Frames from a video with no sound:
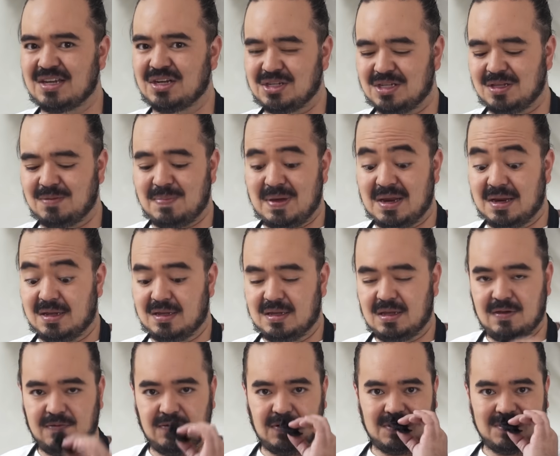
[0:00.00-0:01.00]
actually better
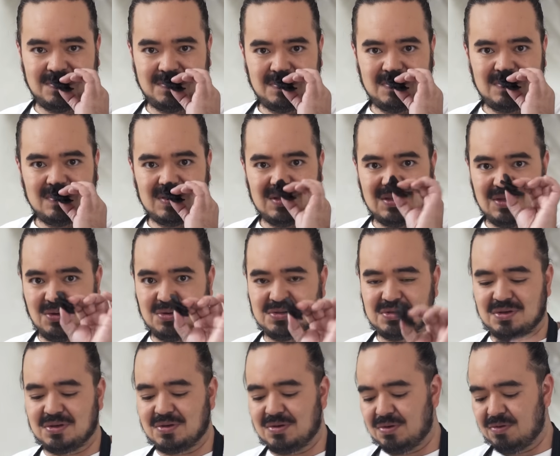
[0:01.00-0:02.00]
if you're
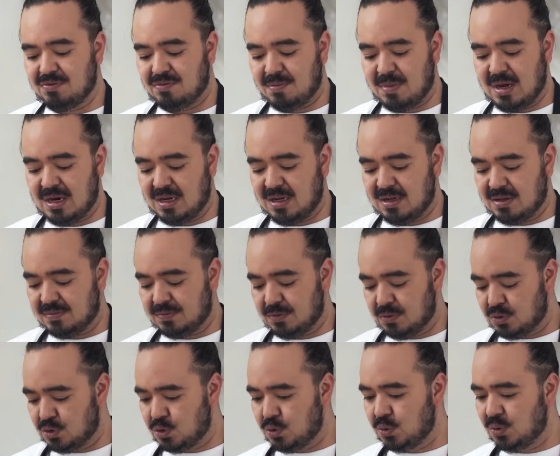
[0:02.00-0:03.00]
using Rehmannia
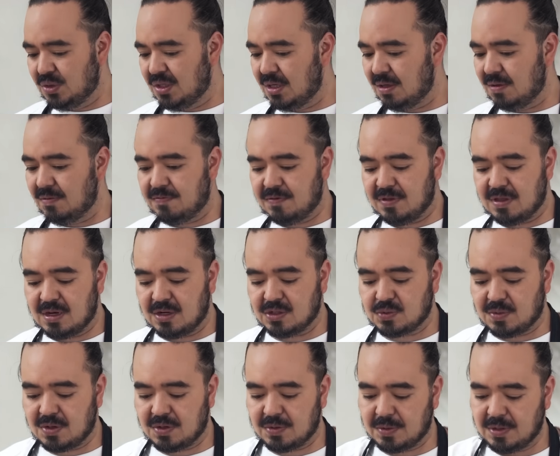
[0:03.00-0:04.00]
or shudi for that as
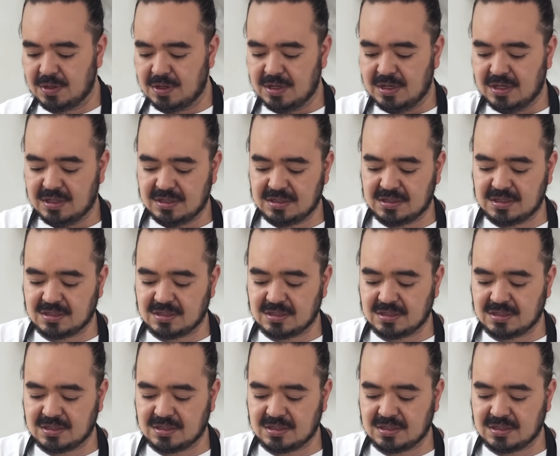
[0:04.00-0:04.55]
well. This